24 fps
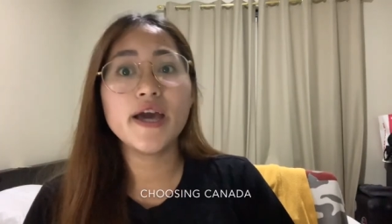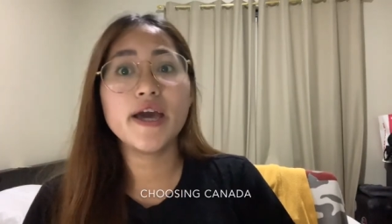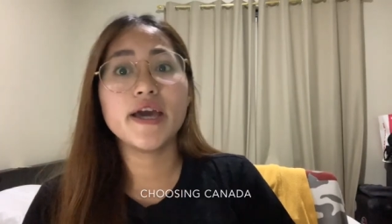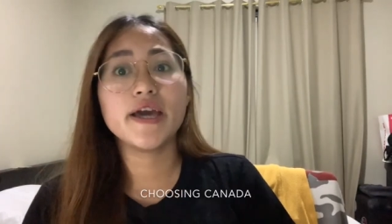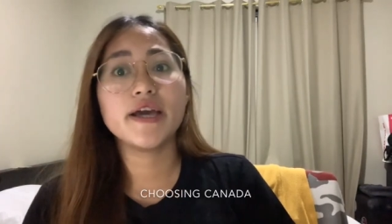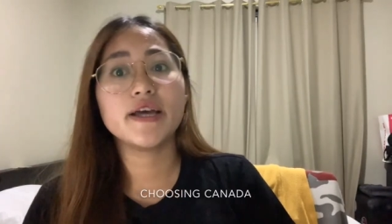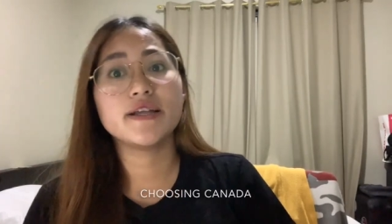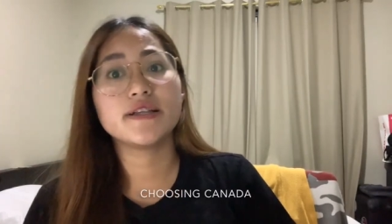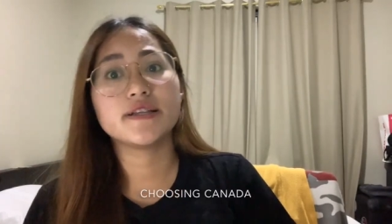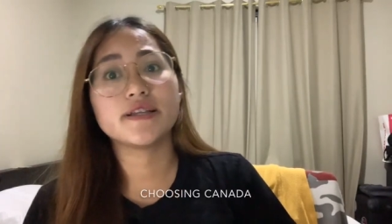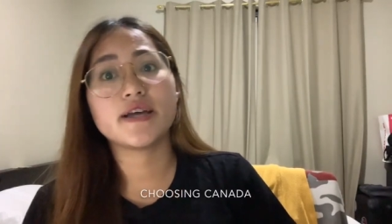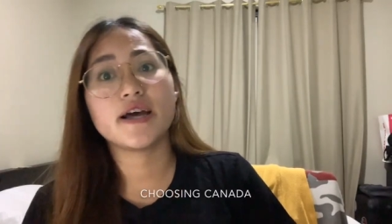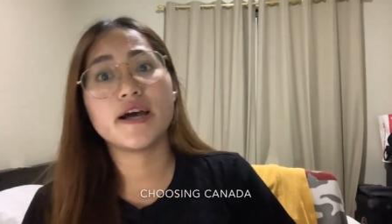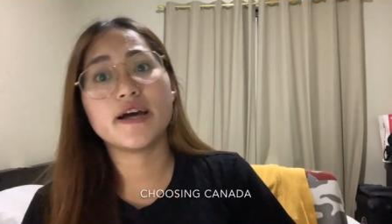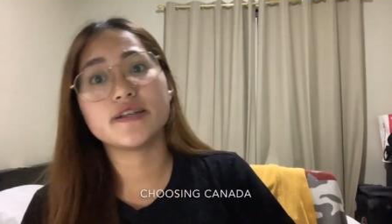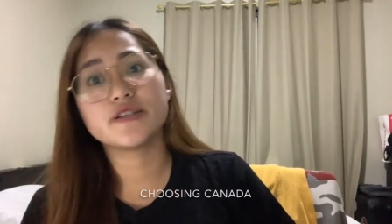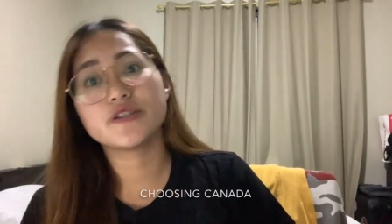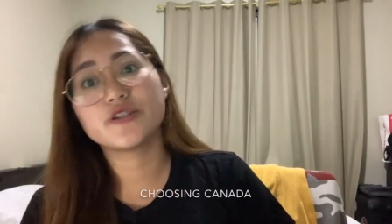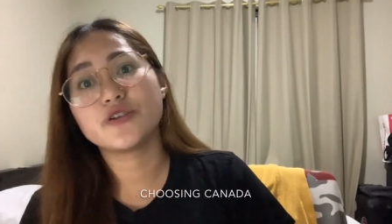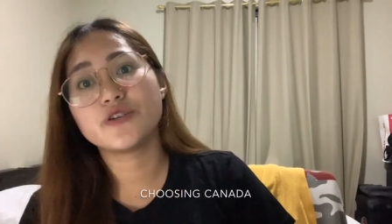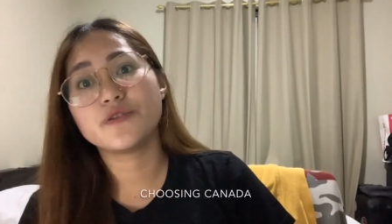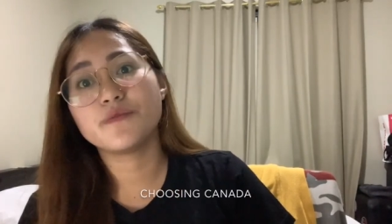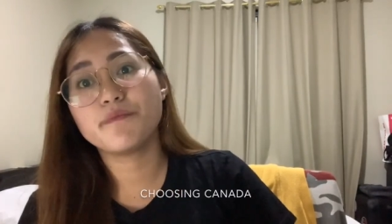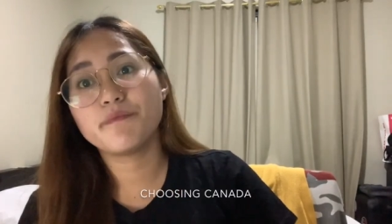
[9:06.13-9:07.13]
it has
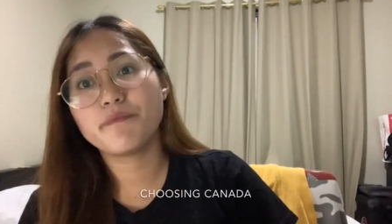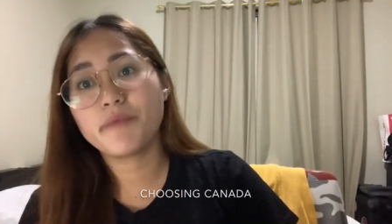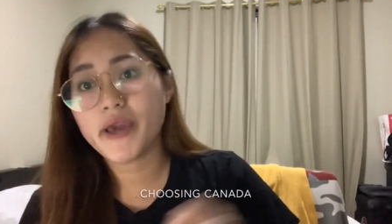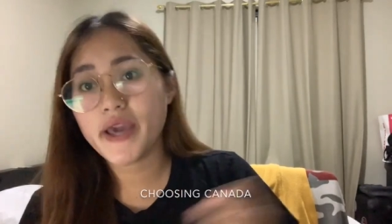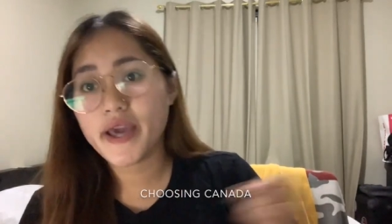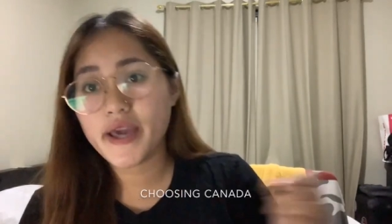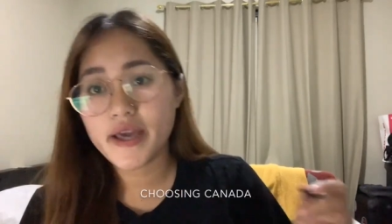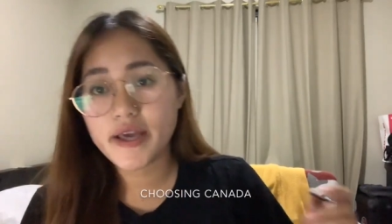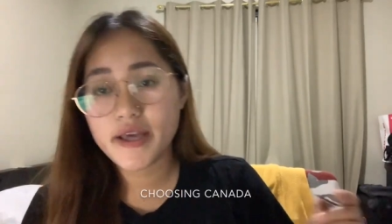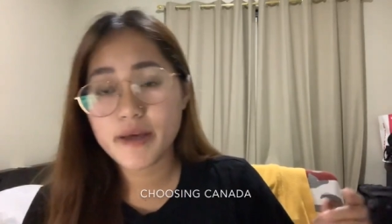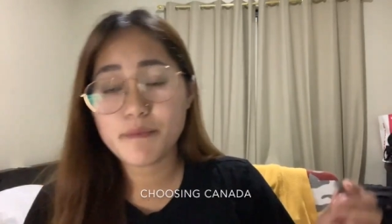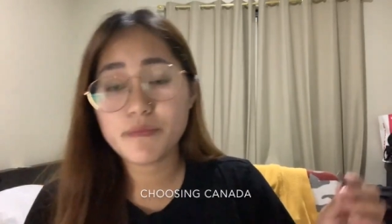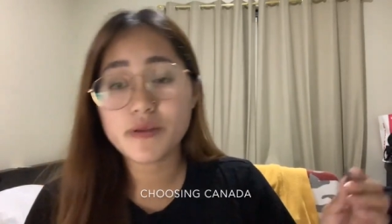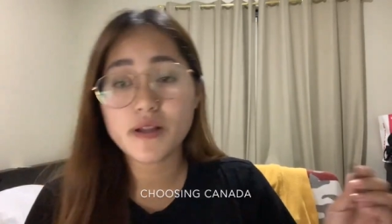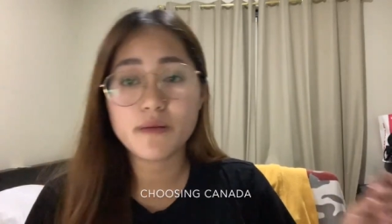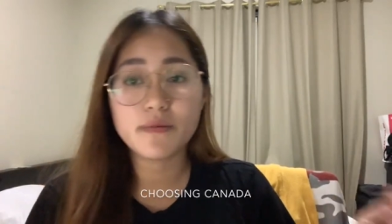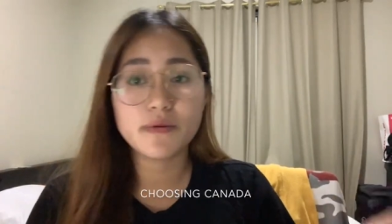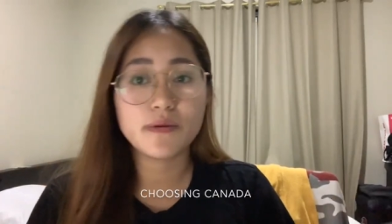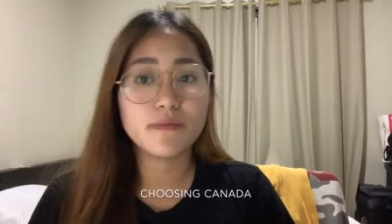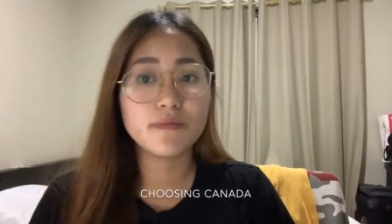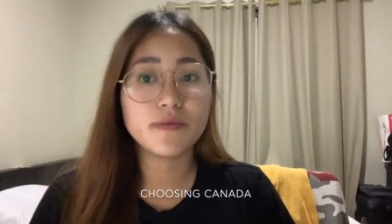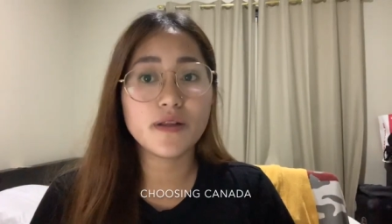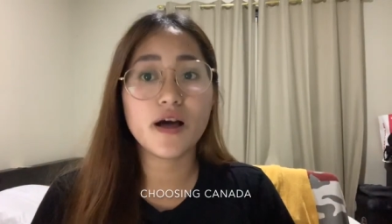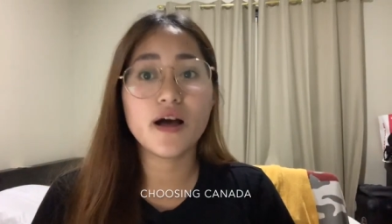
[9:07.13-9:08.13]
good pay, blah
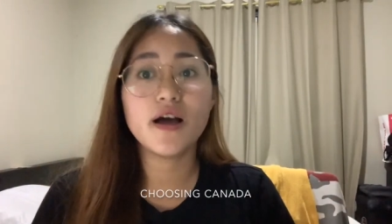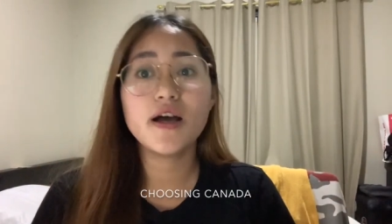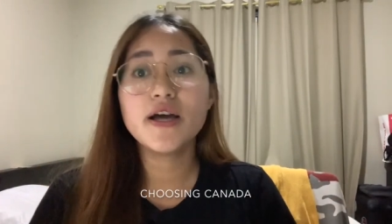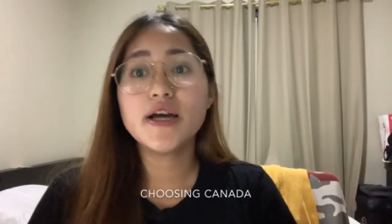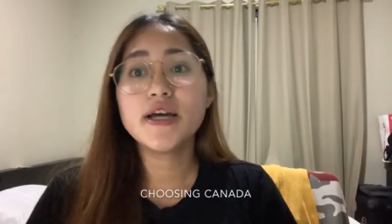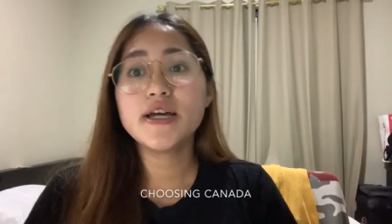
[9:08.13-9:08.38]
blah blah.